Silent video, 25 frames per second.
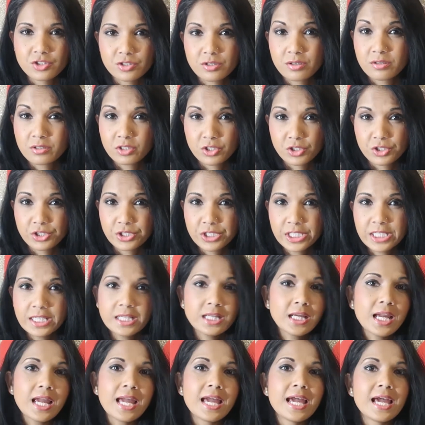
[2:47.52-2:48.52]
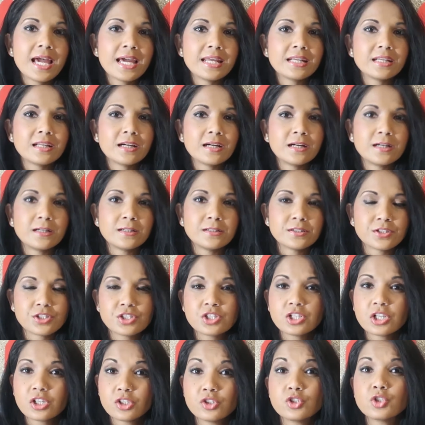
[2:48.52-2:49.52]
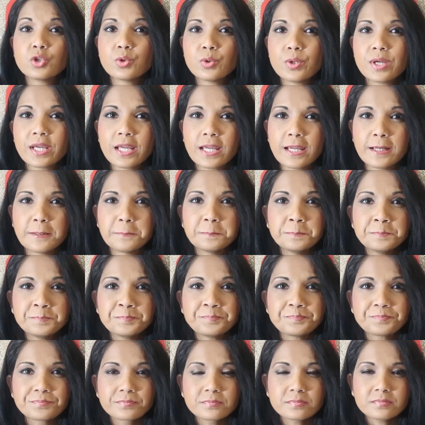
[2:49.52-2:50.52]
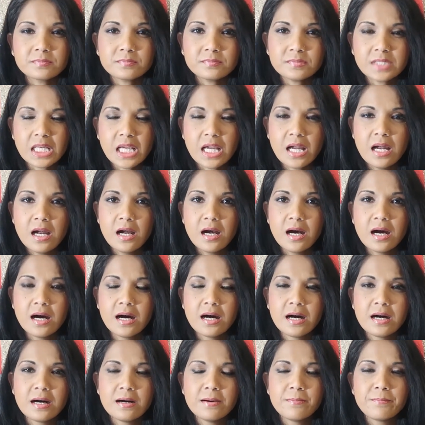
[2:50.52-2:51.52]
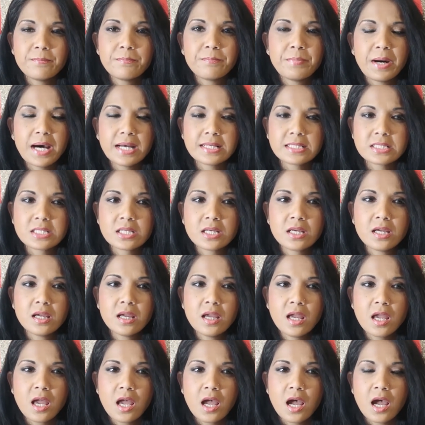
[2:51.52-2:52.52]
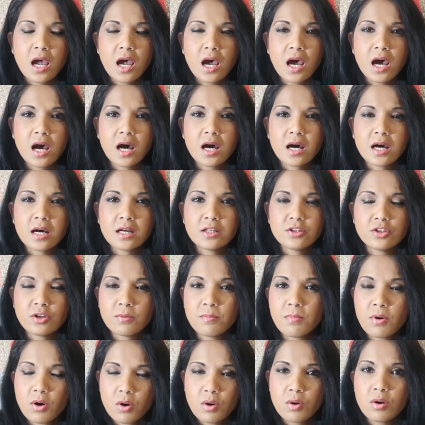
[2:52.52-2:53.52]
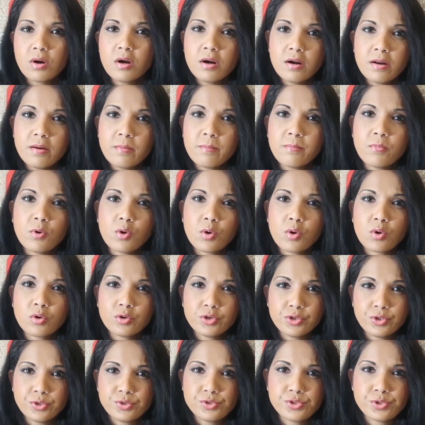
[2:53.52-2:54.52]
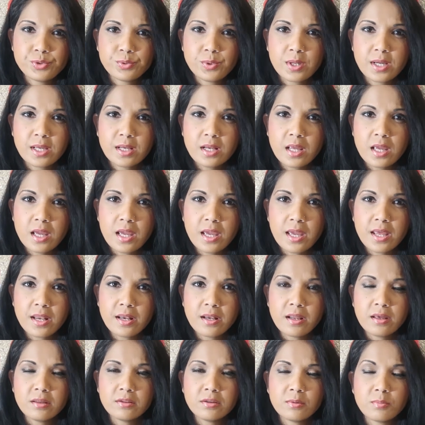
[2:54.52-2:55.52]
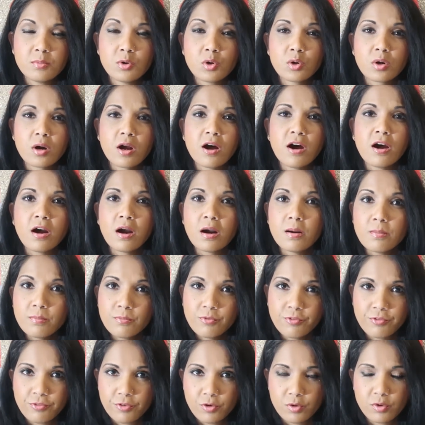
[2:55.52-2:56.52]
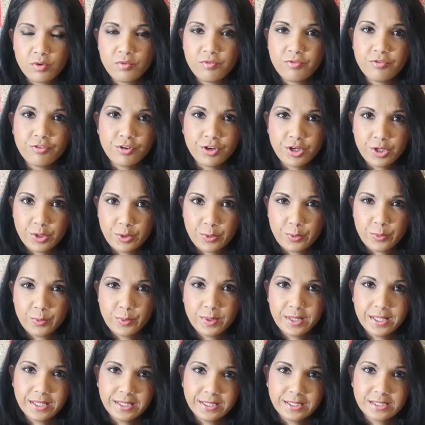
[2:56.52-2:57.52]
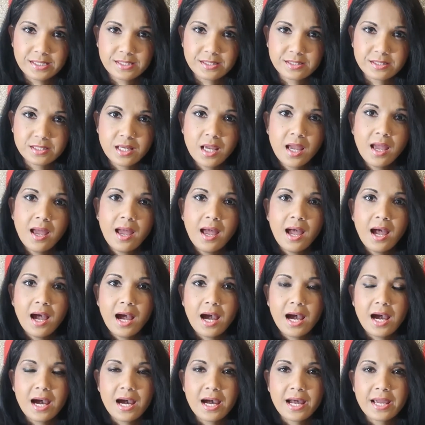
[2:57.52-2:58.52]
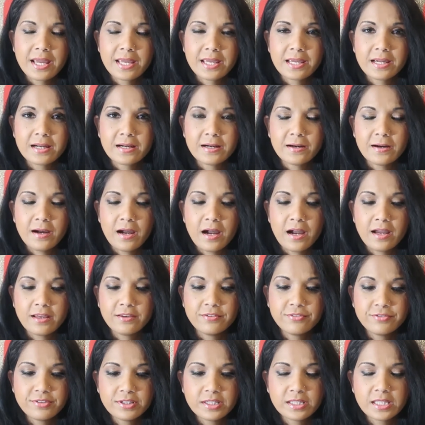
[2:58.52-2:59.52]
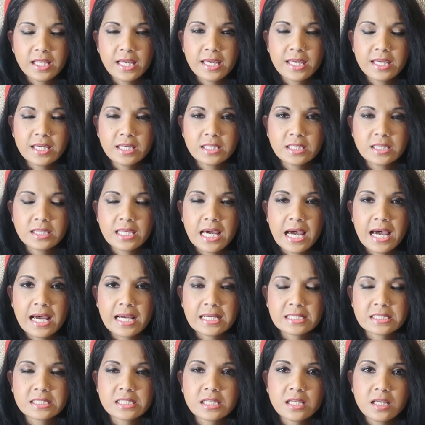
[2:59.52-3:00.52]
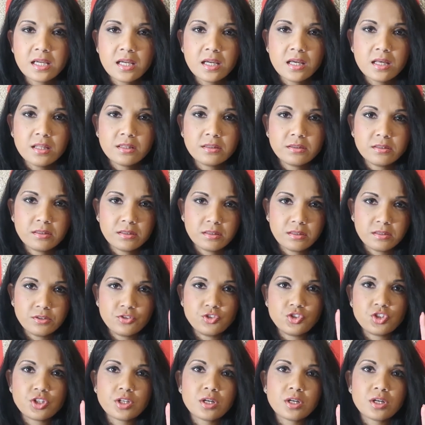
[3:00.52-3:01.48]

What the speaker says: learning and still doing it. But the more you do it, and the more harmful for you is. I feel like that the